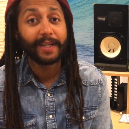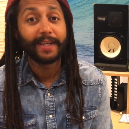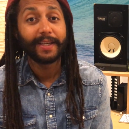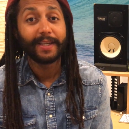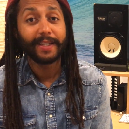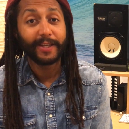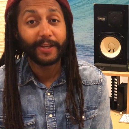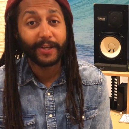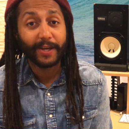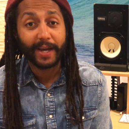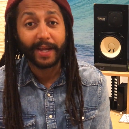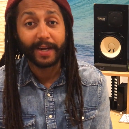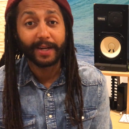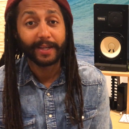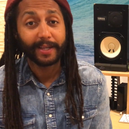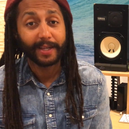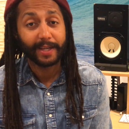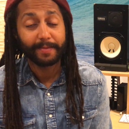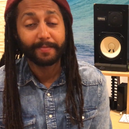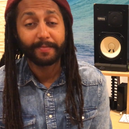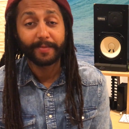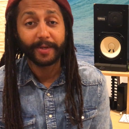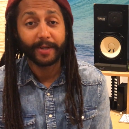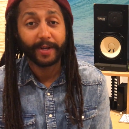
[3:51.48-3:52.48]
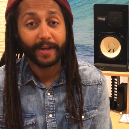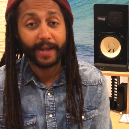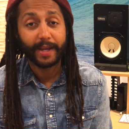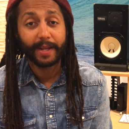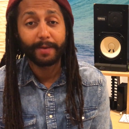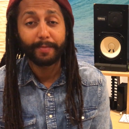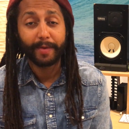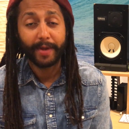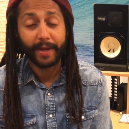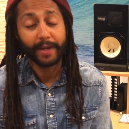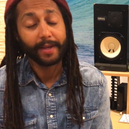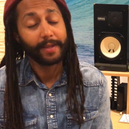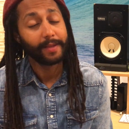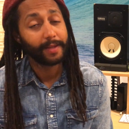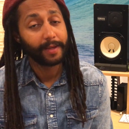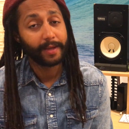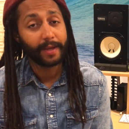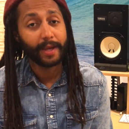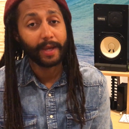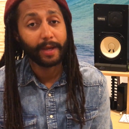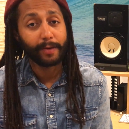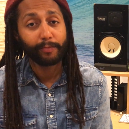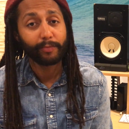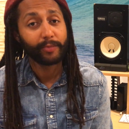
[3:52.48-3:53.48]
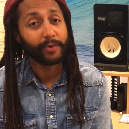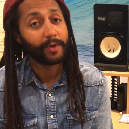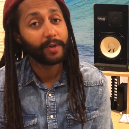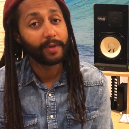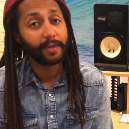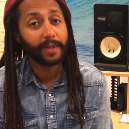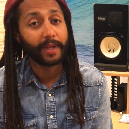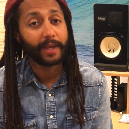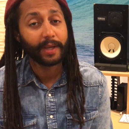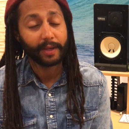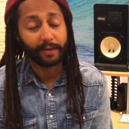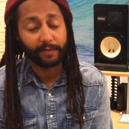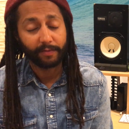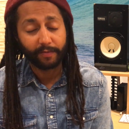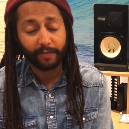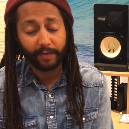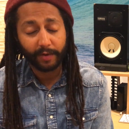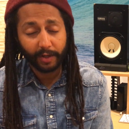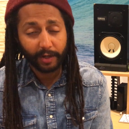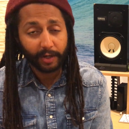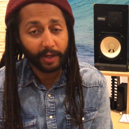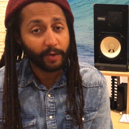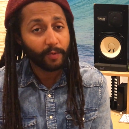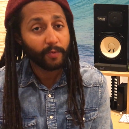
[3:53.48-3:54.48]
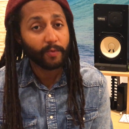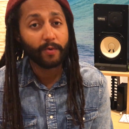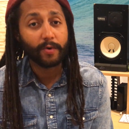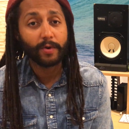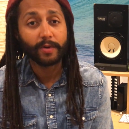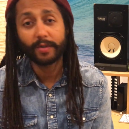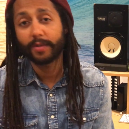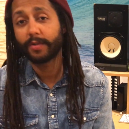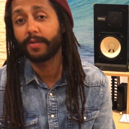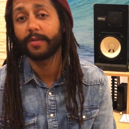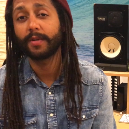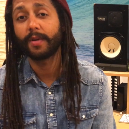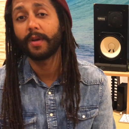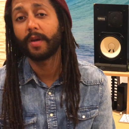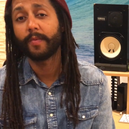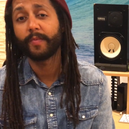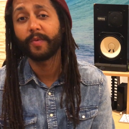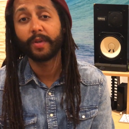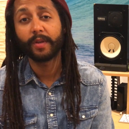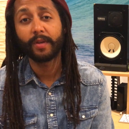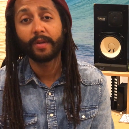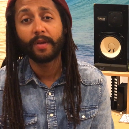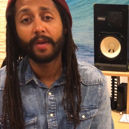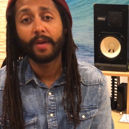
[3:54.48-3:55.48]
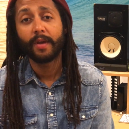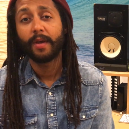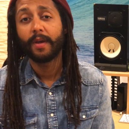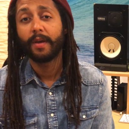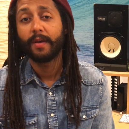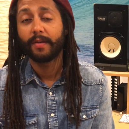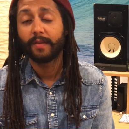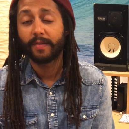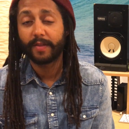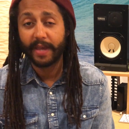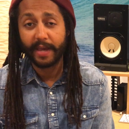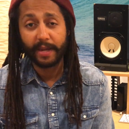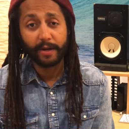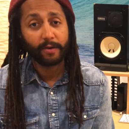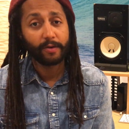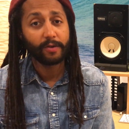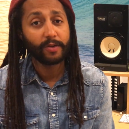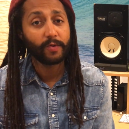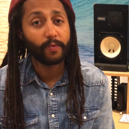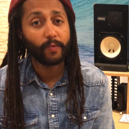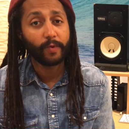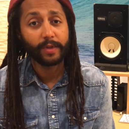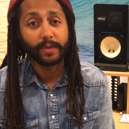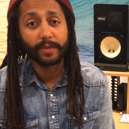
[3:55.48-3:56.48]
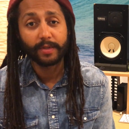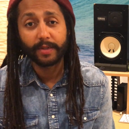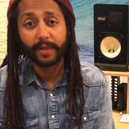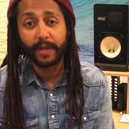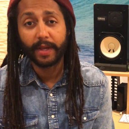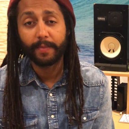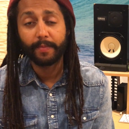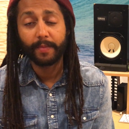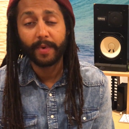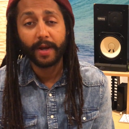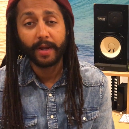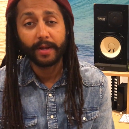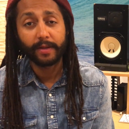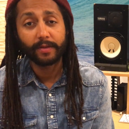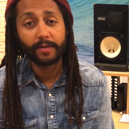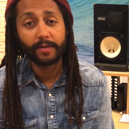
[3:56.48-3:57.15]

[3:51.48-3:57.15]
you gotta get your head back in the game, bro. Like, Infinity Wars is coming. Thanos wants that Mind